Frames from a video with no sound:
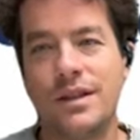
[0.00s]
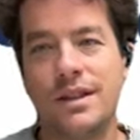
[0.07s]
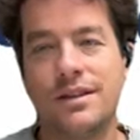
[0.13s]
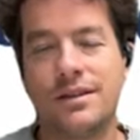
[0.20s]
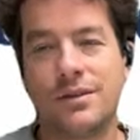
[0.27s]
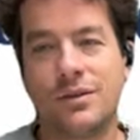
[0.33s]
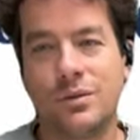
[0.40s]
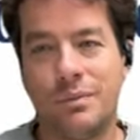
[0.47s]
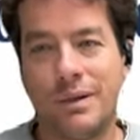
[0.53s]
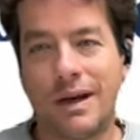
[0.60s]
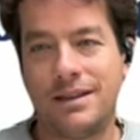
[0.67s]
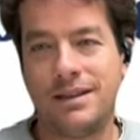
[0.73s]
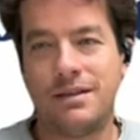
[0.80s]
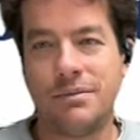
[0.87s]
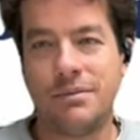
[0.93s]
it to
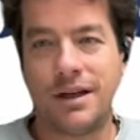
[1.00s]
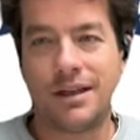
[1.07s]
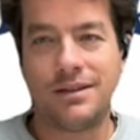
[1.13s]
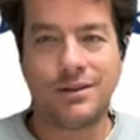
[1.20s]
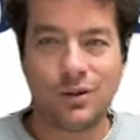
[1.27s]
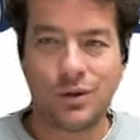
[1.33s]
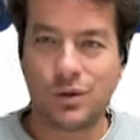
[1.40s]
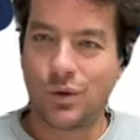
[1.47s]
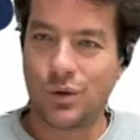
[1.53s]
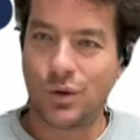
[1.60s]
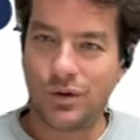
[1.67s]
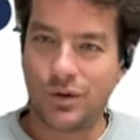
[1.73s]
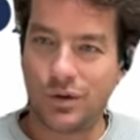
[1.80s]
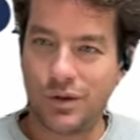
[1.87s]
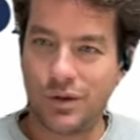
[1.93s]
maximize the
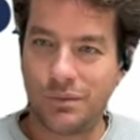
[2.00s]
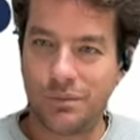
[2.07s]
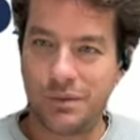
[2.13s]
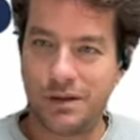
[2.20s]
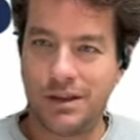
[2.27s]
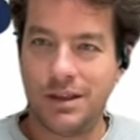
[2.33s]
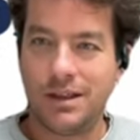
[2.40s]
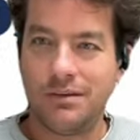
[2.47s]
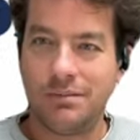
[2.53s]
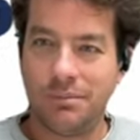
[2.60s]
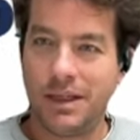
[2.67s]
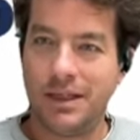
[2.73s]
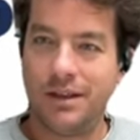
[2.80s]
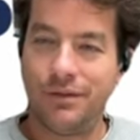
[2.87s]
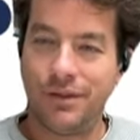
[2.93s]
short-term
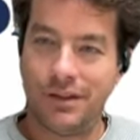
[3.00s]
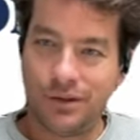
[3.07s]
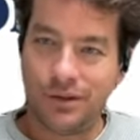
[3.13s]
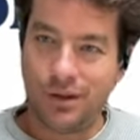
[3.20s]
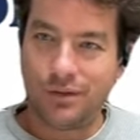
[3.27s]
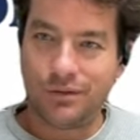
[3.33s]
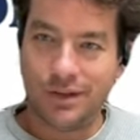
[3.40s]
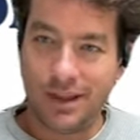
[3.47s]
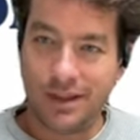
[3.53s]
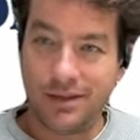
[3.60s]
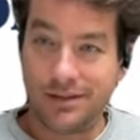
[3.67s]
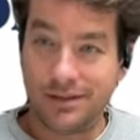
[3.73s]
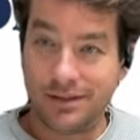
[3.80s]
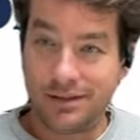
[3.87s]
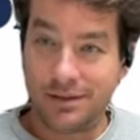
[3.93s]
benefit of
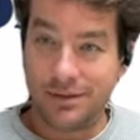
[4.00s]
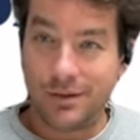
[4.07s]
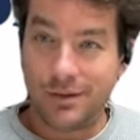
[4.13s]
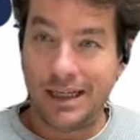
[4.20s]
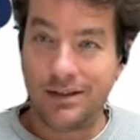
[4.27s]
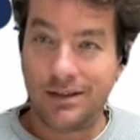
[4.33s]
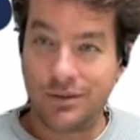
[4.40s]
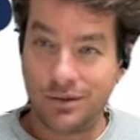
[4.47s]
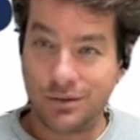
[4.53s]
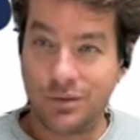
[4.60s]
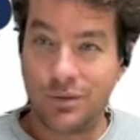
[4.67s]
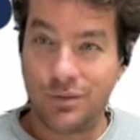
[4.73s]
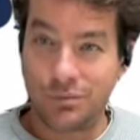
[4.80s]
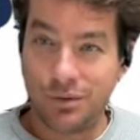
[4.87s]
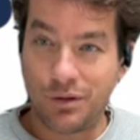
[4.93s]
their right
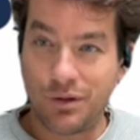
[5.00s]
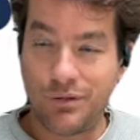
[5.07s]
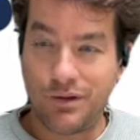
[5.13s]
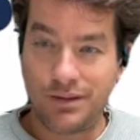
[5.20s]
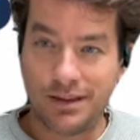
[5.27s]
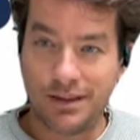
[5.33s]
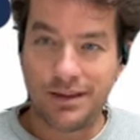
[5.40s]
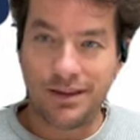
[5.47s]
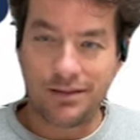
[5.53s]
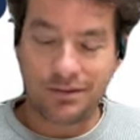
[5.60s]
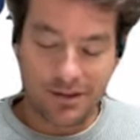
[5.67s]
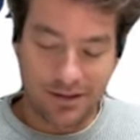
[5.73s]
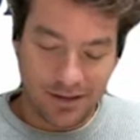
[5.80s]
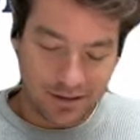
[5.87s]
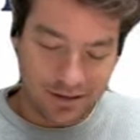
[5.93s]
to profit and
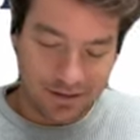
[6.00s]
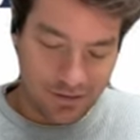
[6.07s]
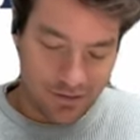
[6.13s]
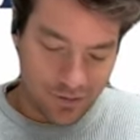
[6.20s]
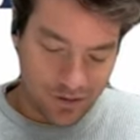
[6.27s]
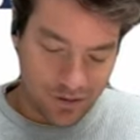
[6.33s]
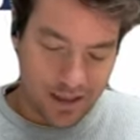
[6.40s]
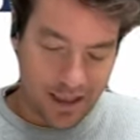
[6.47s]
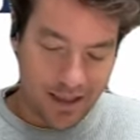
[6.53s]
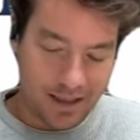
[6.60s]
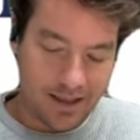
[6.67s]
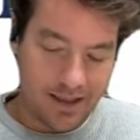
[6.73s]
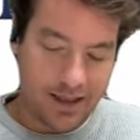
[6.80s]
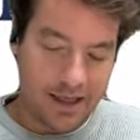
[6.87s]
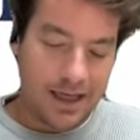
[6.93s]
dividend. Okay.
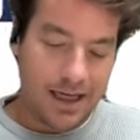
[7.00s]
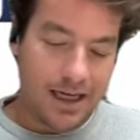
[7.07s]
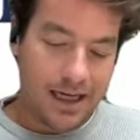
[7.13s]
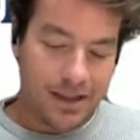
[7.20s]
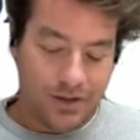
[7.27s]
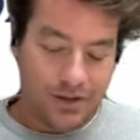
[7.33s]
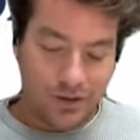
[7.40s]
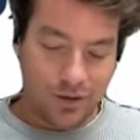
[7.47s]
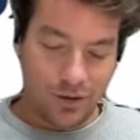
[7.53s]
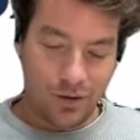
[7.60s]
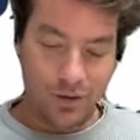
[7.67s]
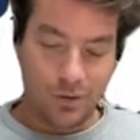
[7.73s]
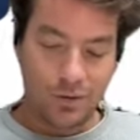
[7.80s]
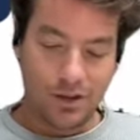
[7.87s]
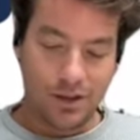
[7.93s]
And
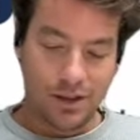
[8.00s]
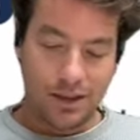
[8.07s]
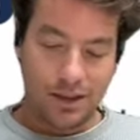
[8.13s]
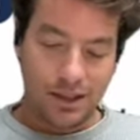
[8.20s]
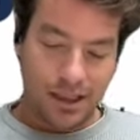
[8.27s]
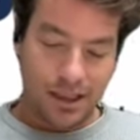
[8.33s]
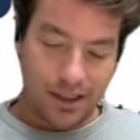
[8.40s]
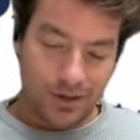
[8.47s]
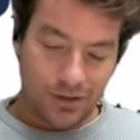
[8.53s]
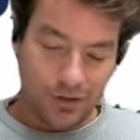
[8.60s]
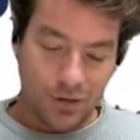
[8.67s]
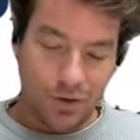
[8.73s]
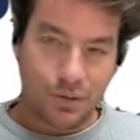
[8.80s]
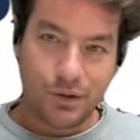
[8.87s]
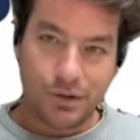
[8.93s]
so in a
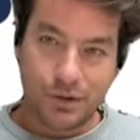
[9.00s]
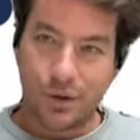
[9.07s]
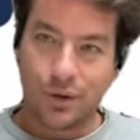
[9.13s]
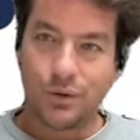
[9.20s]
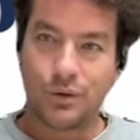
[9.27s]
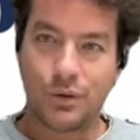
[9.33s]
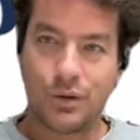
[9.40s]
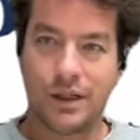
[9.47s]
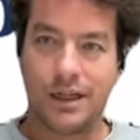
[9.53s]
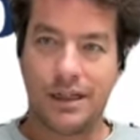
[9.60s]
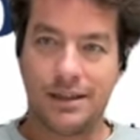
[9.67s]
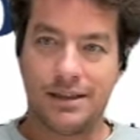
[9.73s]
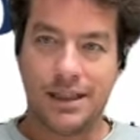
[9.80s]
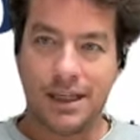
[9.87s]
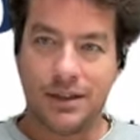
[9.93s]
steward-owned
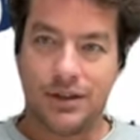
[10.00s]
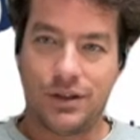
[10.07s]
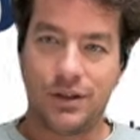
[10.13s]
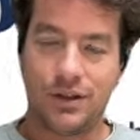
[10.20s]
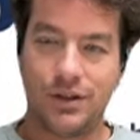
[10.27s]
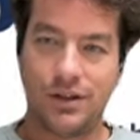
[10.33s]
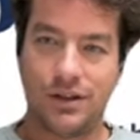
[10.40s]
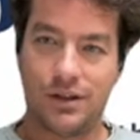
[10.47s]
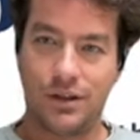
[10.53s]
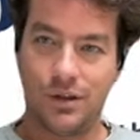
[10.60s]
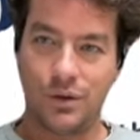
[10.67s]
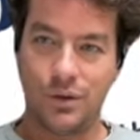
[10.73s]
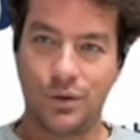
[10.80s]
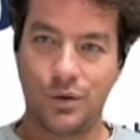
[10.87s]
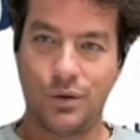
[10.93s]
organization,
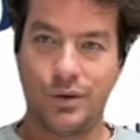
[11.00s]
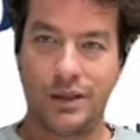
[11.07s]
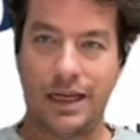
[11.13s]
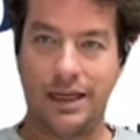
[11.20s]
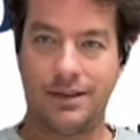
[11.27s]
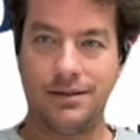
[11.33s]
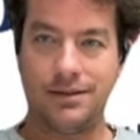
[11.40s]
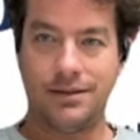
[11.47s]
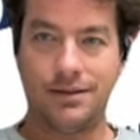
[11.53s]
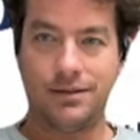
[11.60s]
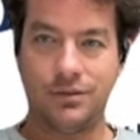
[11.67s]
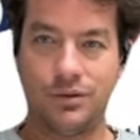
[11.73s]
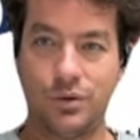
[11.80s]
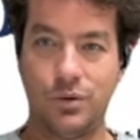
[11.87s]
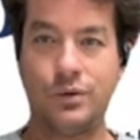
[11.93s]
you create
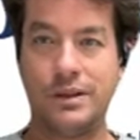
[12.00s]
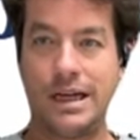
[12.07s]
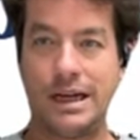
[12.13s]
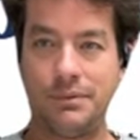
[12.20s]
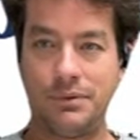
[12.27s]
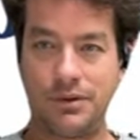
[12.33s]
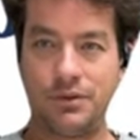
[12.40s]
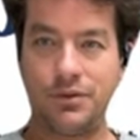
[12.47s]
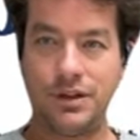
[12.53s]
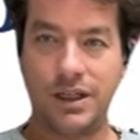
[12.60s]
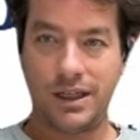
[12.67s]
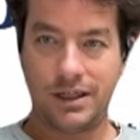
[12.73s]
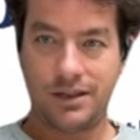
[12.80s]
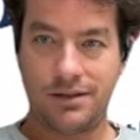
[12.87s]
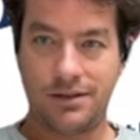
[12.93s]
two types of
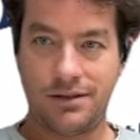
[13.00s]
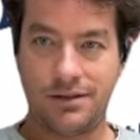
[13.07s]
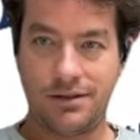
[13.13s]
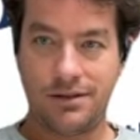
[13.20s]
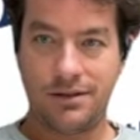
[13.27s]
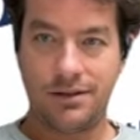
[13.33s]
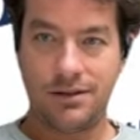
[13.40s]
shares,